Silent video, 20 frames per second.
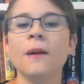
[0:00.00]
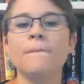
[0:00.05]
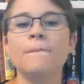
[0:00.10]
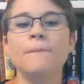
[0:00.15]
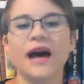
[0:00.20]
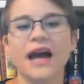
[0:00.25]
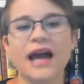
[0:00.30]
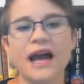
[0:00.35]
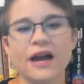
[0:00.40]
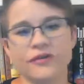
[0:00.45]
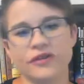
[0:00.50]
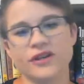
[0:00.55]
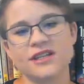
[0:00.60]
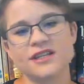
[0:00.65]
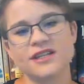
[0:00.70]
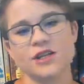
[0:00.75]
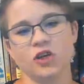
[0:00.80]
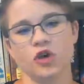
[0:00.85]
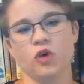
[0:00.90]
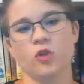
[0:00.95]
but every
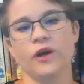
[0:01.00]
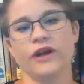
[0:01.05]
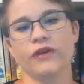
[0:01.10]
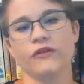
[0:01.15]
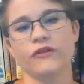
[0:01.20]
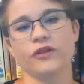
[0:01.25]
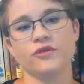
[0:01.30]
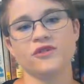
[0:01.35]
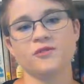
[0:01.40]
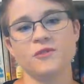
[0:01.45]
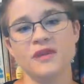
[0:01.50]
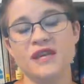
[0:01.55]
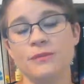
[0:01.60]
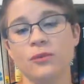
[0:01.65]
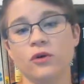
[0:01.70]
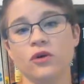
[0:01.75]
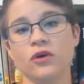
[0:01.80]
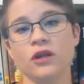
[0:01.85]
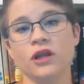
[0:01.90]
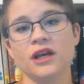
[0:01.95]
single one of those
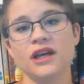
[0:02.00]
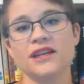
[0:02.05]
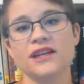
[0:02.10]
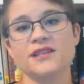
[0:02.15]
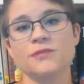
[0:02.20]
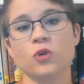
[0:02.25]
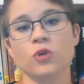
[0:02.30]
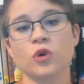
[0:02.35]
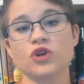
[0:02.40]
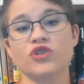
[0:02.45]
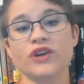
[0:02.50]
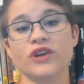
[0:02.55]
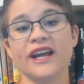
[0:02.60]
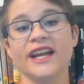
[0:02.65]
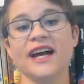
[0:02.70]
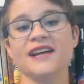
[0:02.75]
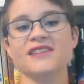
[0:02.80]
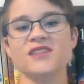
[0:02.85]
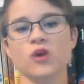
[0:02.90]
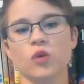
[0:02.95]
people is
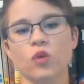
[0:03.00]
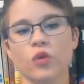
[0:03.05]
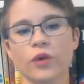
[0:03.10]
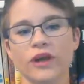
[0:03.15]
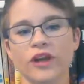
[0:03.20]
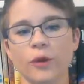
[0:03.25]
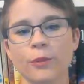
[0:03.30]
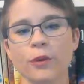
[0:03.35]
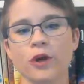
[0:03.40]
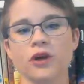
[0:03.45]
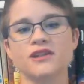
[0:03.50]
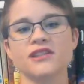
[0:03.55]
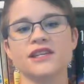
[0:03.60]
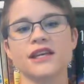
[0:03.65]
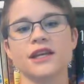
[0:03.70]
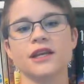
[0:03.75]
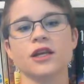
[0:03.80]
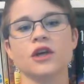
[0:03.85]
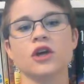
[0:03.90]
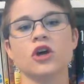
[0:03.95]
portrayed as a real
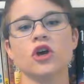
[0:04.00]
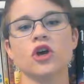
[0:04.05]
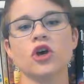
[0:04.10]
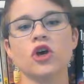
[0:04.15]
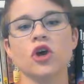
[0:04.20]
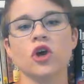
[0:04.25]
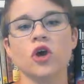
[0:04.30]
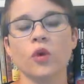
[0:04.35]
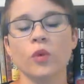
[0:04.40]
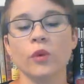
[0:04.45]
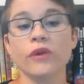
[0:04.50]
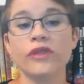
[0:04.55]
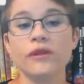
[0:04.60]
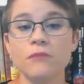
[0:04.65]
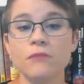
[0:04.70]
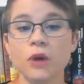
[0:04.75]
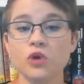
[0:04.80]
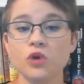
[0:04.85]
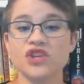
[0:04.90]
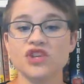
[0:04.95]
person with
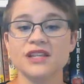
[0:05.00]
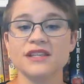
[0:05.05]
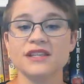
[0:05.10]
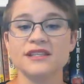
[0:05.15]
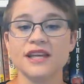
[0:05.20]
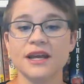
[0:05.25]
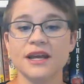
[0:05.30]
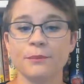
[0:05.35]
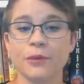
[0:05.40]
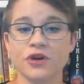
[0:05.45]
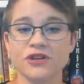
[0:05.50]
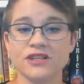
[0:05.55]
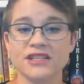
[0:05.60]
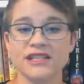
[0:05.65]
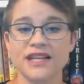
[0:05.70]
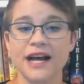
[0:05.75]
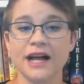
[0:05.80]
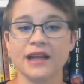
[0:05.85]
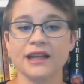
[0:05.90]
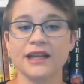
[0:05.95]
emotions and
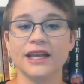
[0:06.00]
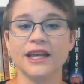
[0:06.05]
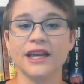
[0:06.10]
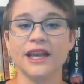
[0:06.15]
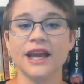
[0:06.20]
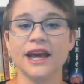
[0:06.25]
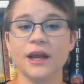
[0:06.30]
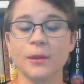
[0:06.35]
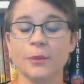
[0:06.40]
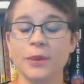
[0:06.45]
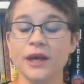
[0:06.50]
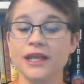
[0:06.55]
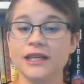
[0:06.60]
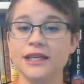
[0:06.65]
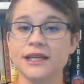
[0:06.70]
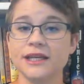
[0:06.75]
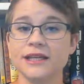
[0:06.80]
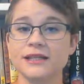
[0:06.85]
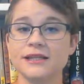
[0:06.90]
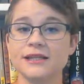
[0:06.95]
personality and
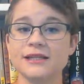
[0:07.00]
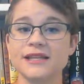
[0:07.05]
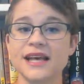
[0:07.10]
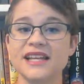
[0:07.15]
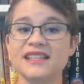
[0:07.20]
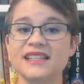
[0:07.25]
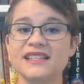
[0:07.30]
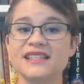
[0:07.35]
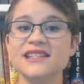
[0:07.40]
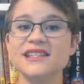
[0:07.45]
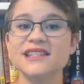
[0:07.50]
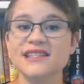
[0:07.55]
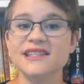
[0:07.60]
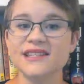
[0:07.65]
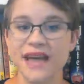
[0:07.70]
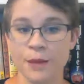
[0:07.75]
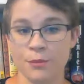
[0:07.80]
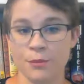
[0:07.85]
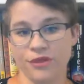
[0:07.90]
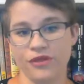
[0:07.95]
opinions and
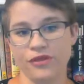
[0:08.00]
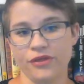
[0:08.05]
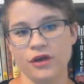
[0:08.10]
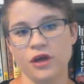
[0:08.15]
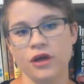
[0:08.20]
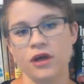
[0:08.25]
depth.